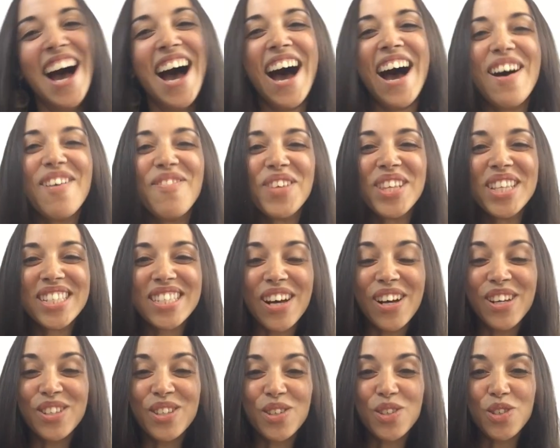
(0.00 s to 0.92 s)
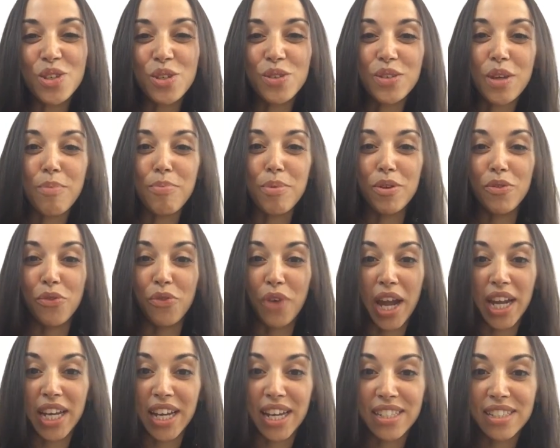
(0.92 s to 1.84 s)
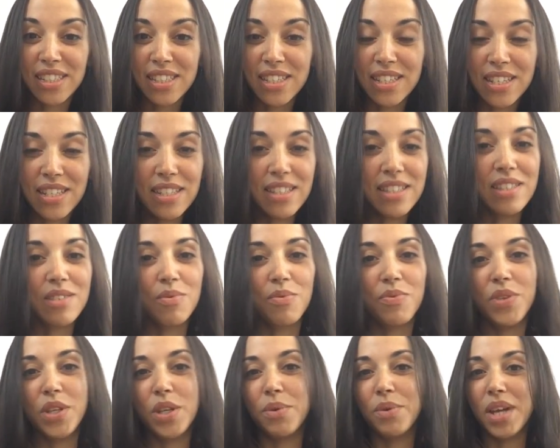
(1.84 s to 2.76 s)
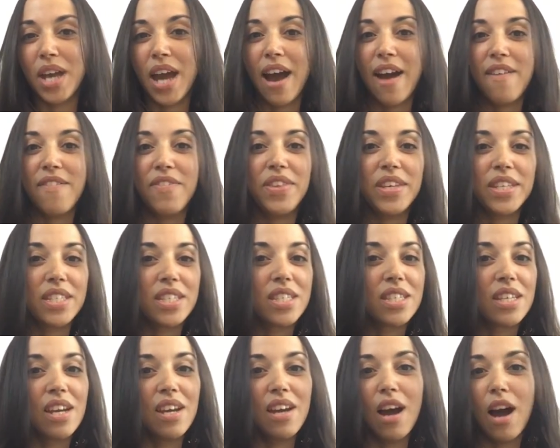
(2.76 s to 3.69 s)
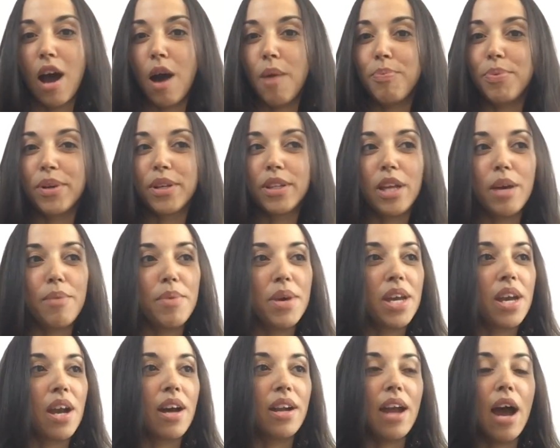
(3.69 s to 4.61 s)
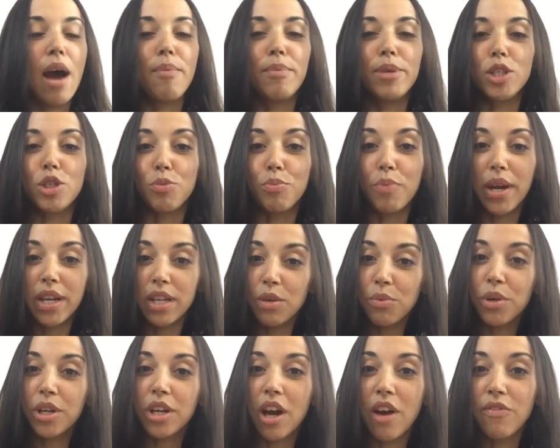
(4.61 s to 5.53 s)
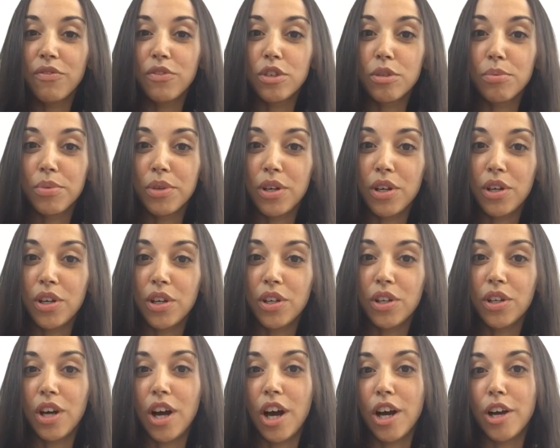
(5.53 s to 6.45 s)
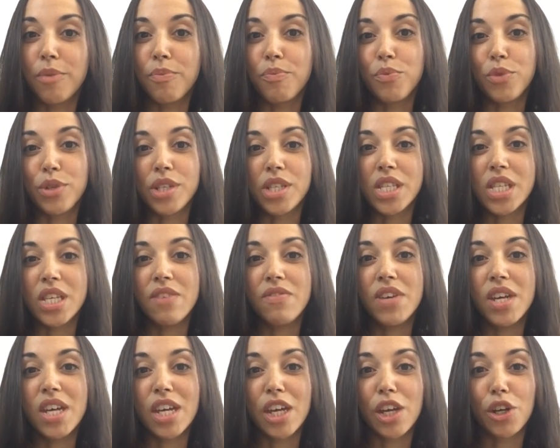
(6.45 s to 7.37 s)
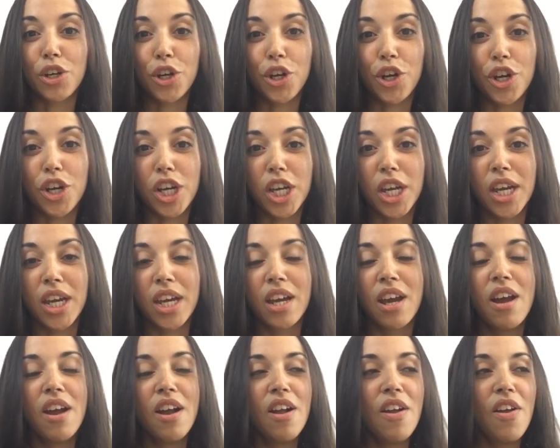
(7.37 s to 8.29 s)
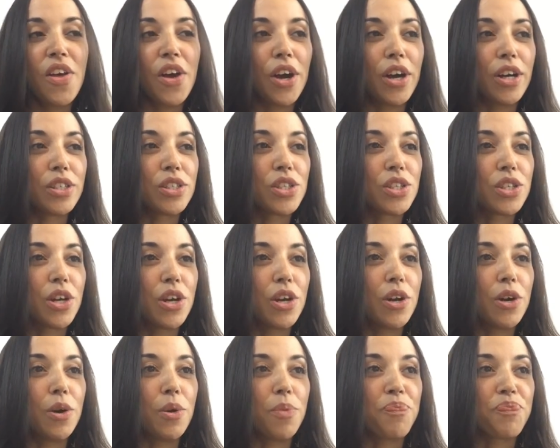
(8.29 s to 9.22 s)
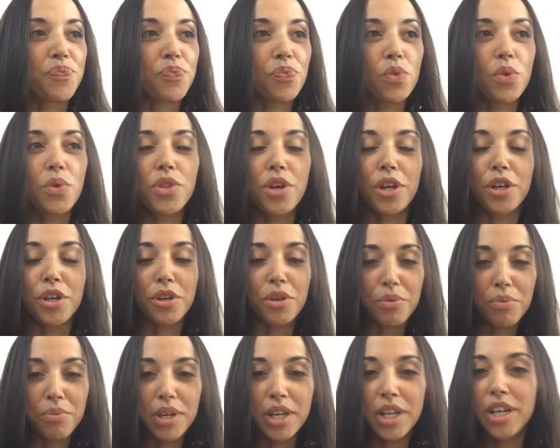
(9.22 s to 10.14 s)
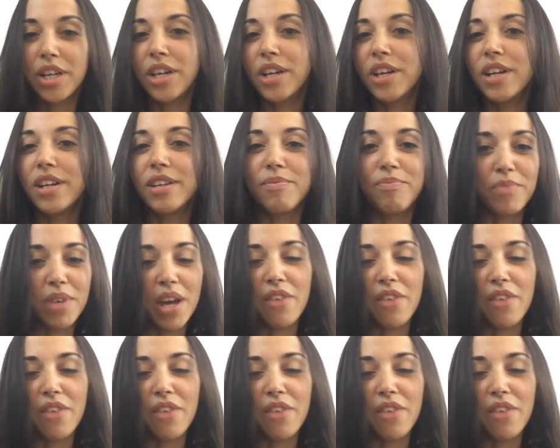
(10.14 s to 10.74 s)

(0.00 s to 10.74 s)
But this also shows up in finances. We have this upper limit on how much money we're comfortable receiving and earning, also with our career and